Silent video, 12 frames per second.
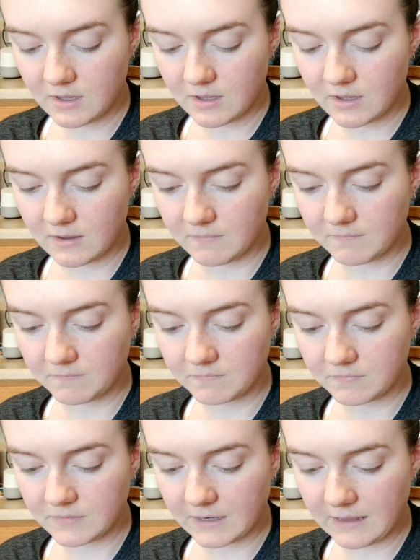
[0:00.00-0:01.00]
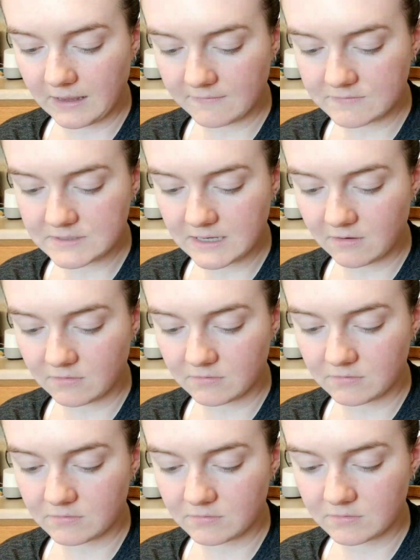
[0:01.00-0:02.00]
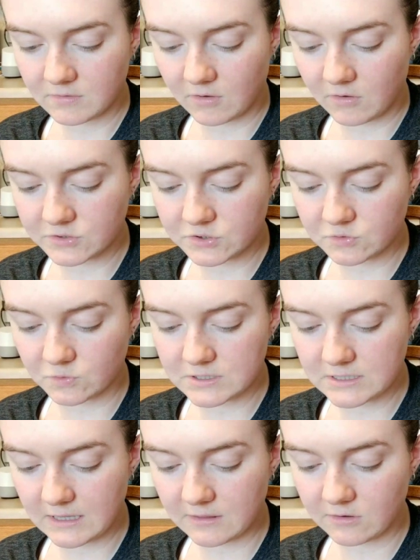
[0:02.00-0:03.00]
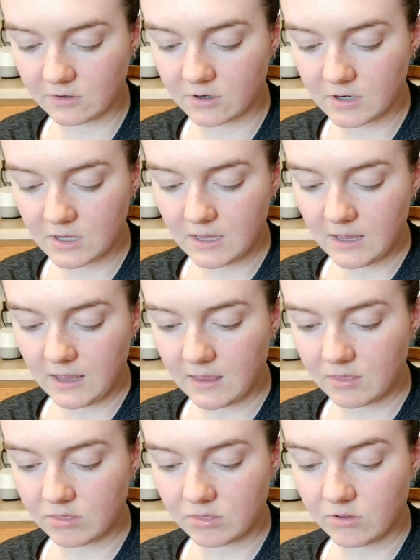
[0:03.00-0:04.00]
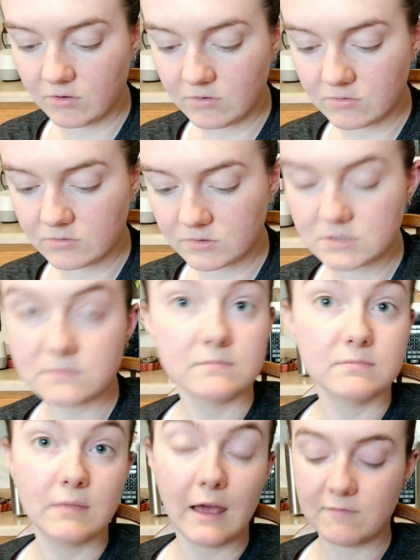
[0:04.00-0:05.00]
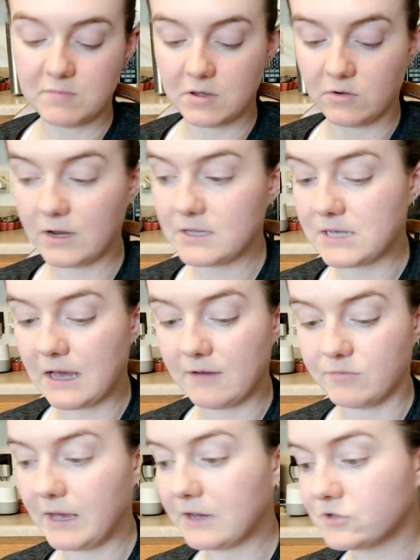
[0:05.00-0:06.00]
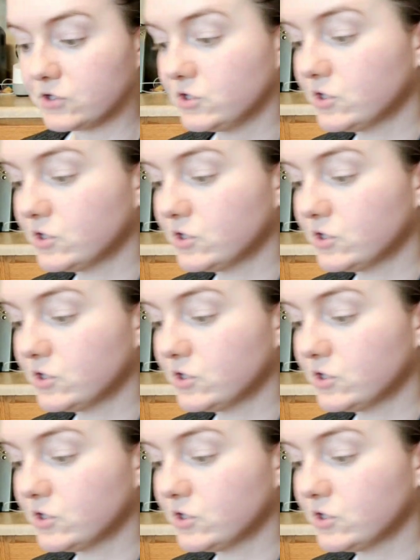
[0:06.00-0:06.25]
that I have down all stored together, and those have been great to have. We actually